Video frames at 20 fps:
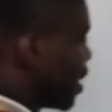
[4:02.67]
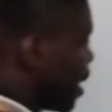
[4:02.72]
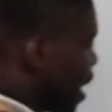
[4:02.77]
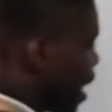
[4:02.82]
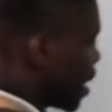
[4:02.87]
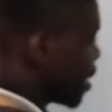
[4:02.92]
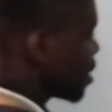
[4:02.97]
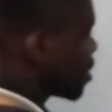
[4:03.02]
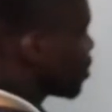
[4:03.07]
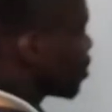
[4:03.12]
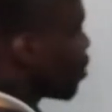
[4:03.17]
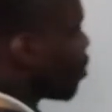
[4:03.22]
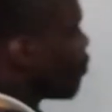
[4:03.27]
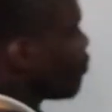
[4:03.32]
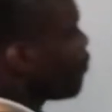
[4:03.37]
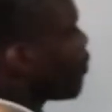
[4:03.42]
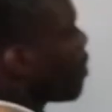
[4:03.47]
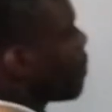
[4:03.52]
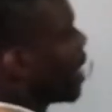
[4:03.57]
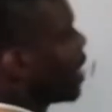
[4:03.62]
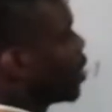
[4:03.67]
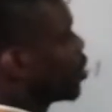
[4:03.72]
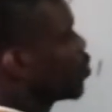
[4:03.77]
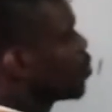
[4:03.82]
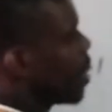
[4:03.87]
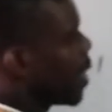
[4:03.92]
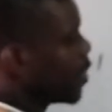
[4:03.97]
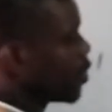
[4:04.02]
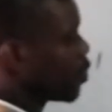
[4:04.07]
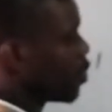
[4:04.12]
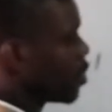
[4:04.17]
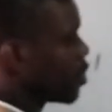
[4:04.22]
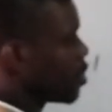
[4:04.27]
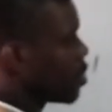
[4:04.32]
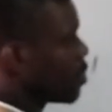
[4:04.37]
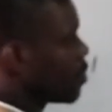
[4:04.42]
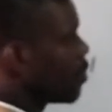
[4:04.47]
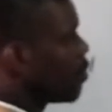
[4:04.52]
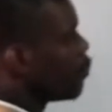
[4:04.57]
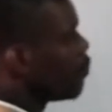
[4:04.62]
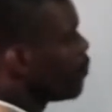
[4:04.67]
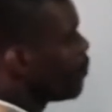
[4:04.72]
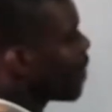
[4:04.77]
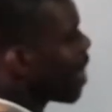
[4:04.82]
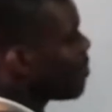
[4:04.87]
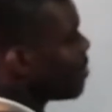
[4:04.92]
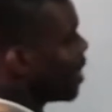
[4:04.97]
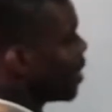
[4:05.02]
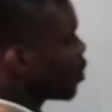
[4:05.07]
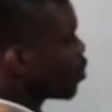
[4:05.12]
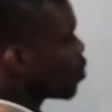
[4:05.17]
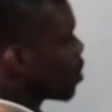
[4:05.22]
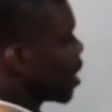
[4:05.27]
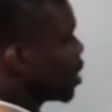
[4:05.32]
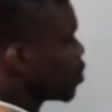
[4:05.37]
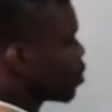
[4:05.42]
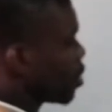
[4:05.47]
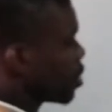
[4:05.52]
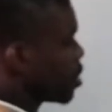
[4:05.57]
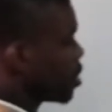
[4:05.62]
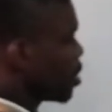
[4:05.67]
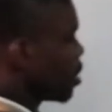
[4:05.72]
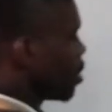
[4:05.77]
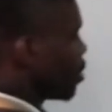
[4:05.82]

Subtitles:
X, 4 minus 1 is what? 5 minus 1 is what?